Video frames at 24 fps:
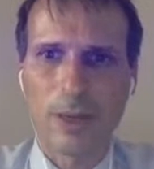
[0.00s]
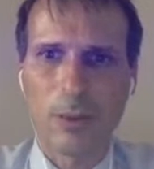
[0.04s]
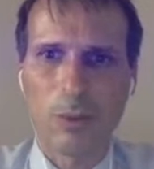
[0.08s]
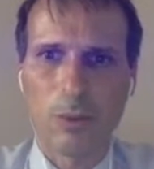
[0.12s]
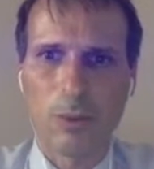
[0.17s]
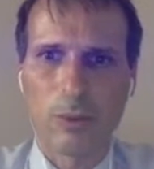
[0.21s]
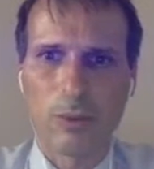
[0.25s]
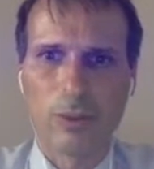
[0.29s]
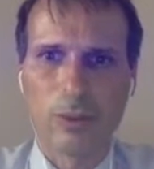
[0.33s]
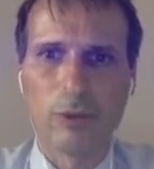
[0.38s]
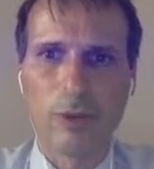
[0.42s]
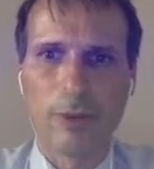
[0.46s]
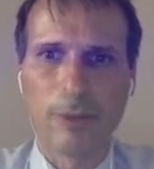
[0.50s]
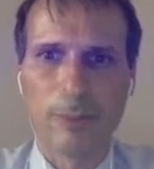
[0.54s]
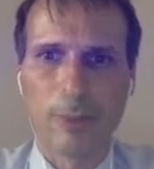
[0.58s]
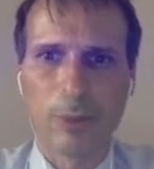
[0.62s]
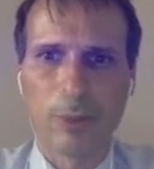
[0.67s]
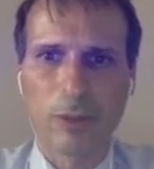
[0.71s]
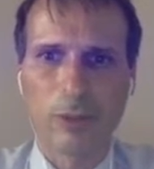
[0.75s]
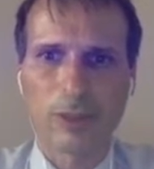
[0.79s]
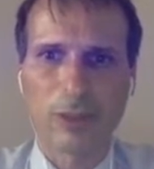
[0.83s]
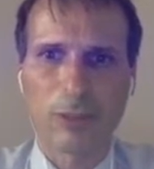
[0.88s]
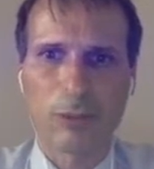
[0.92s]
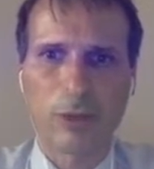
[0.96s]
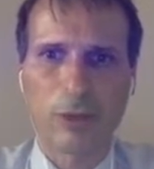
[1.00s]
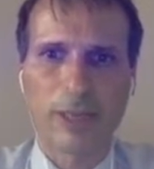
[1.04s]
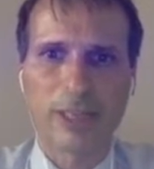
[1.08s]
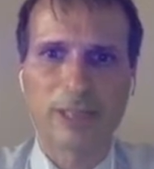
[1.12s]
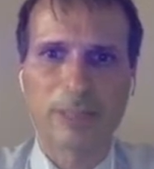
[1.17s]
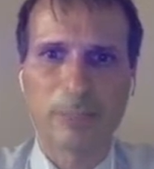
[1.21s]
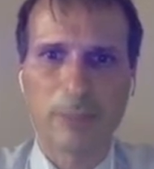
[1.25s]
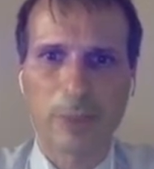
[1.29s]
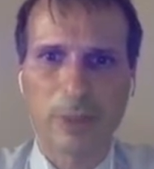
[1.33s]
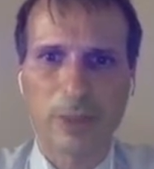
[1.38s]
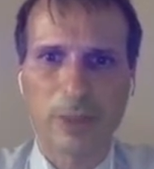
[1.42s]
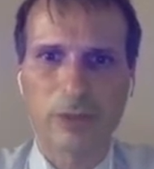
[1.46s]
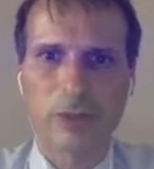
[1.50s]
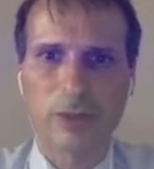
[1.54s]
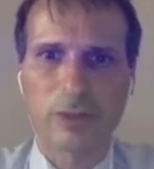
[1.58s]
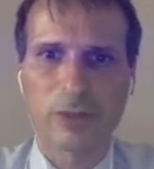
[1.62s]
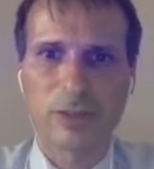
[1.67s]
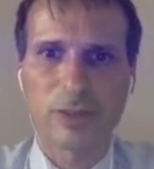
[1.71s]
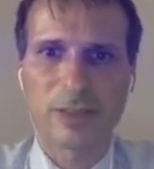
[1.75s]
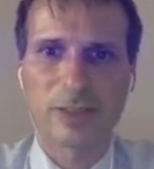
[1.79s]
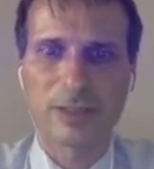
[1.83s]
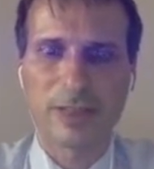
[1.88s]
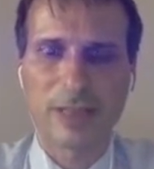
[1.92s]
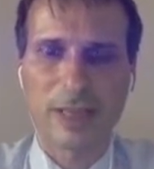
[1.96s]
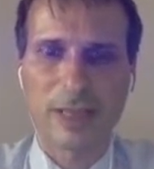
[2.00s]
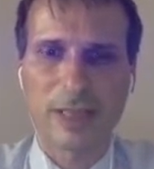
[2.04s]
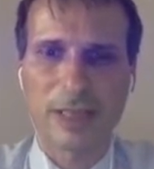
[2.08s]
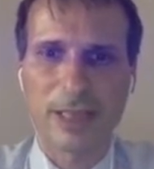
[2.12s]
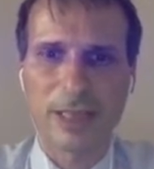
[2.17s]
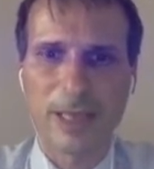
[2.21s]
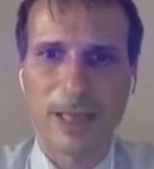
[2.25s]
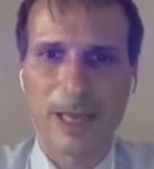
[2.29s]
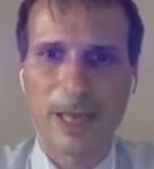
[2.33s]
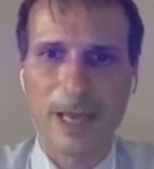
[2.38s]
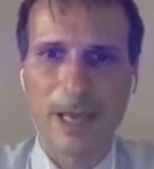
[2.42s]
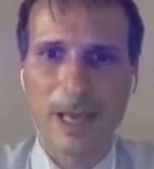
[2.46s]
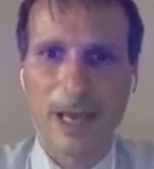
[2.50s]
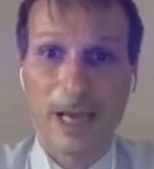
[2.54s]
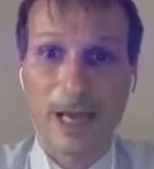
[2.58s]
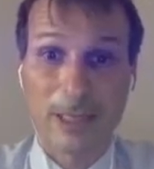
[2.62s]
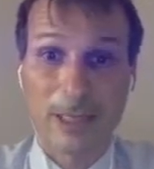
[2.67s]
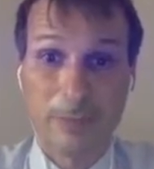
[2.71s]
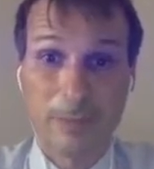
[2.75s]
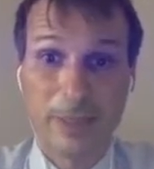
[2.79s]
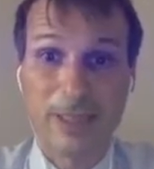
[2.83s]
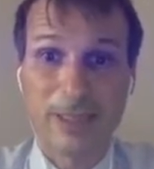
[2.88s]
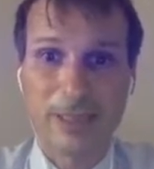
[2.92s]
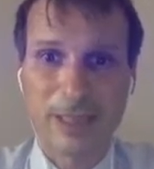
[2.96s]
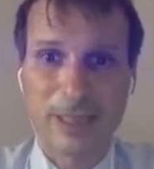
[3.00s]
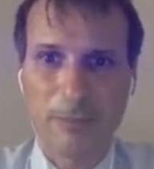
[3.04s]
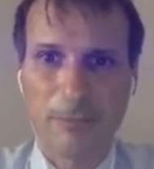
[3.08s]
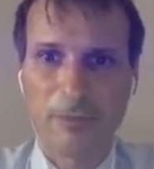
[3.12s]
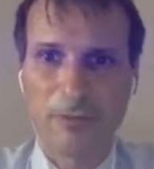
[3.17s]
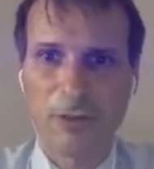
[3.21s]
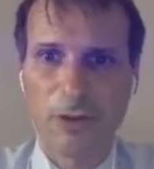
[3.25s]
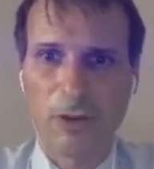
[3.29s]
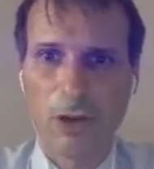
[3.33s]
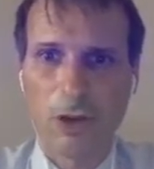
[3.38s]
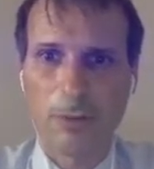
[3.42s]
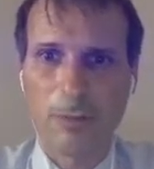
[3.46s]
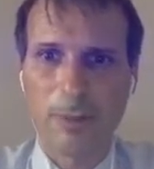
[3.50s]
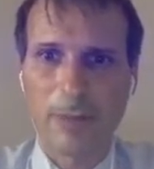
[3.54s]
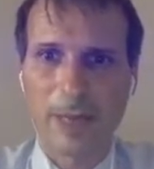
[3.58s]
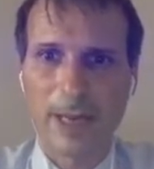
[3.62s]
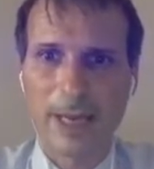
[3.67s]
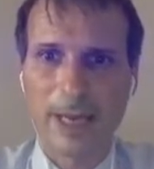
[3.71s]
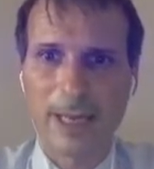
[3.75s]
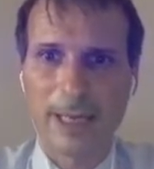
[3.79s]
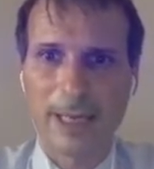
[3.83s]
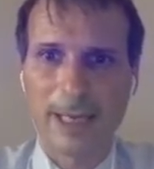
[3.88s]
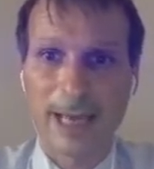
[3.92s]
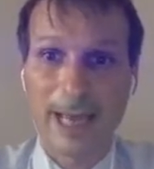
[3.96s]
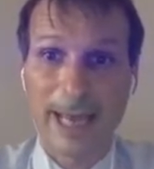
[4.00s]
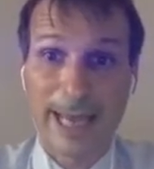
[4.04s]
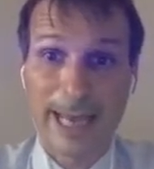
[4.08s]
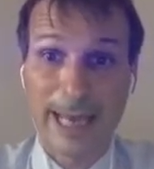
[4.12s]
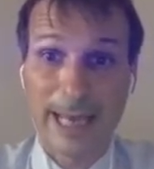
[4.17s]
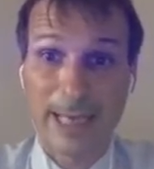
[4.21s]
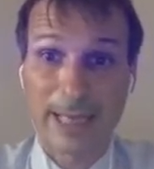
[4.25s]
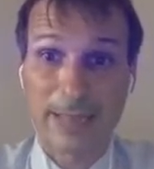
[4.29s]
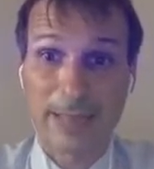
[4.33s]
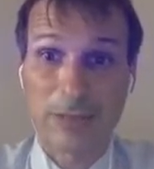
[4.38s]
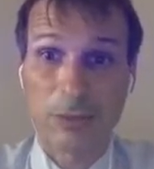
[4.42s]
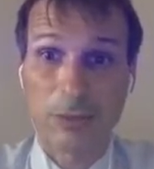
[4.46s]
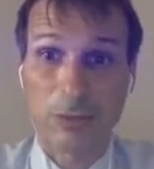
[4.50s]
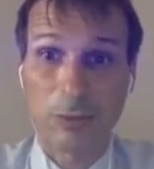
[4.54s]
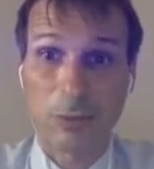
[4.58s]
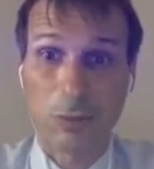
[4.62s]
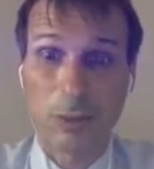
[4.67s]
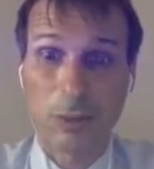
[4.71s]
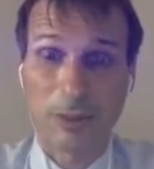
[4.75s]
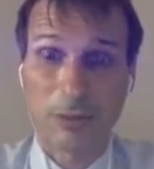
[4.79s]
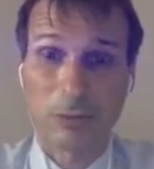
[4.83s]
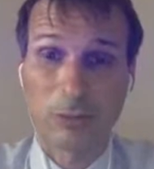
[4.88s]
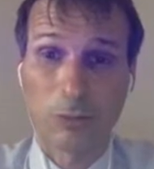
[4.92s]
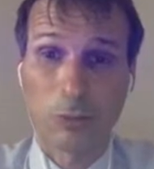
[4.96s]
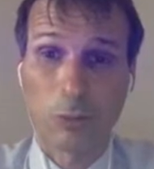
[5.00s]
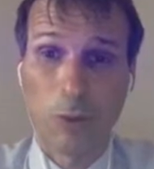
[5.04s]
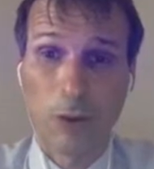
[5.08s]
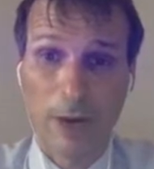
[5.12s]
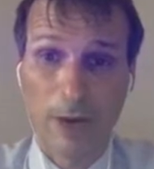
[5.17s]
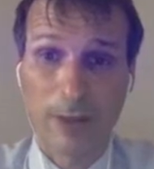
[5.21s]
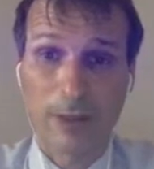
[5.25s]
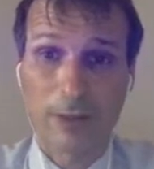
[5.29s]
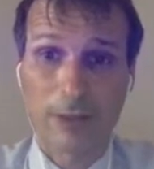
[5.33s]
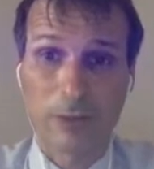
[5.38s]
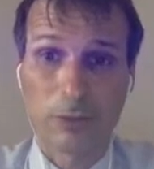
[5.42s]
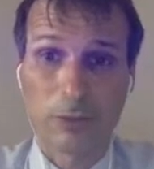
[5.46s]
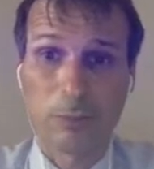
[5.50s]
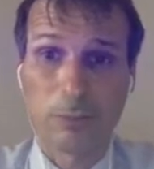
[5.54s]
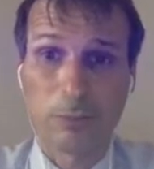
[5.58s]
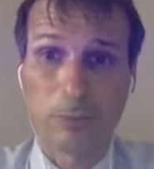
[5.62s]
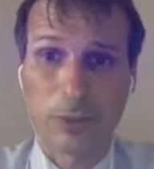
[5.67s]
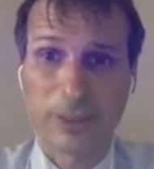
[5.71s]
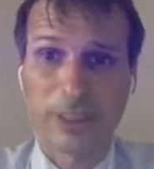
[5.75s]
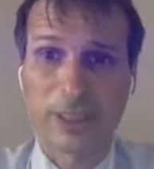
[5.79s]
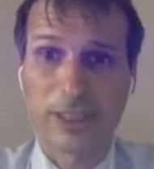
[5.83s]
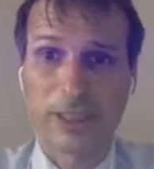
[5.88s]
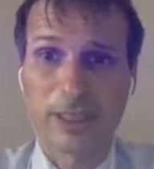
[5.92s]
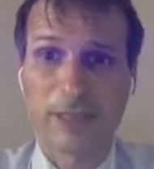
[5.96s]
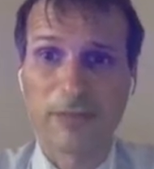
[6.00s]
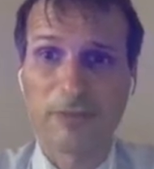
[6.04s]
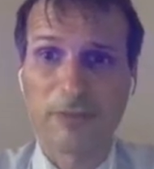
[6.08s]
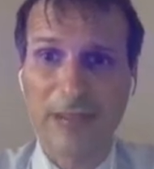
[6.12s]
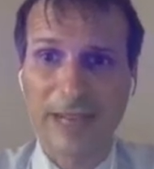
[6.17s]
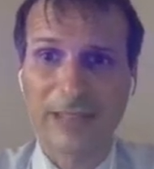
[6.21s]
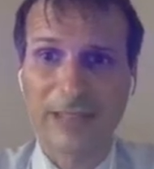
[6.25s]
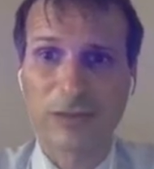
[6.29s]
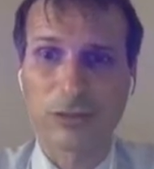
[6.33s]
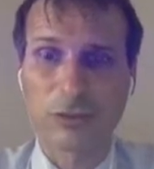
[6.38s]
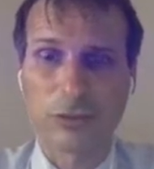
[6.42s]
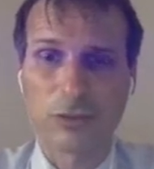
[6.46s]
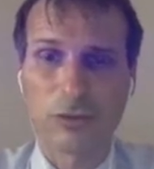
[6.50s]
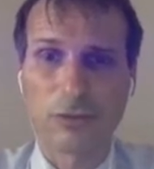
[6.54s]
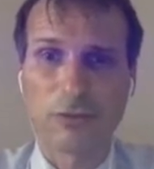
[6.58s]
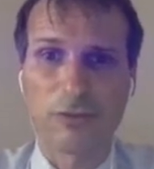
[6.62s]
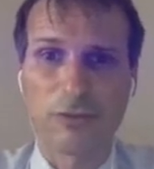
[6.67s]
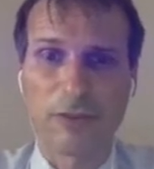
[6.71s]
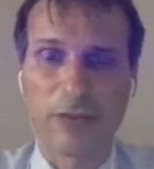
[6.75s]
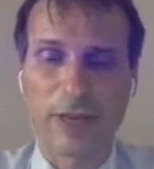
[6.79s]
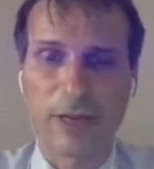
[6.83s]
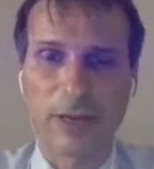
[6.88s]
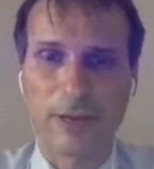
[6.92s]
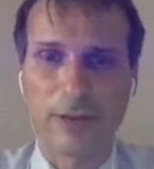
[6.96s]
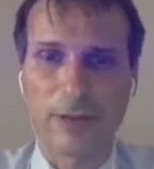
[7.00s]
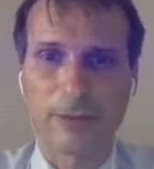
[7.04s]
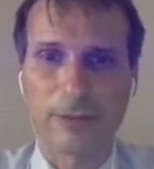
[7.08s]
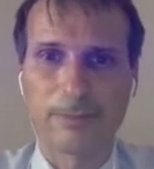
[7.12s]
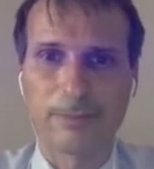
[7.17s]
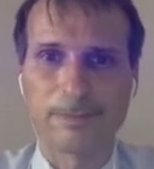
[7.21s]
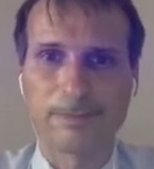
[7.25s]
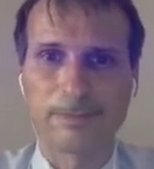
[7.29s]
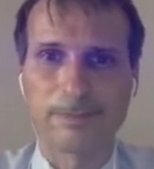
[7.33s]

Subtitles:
would report our experience of this technique at midterm follow-up and highlight what were the predictive factors of failure.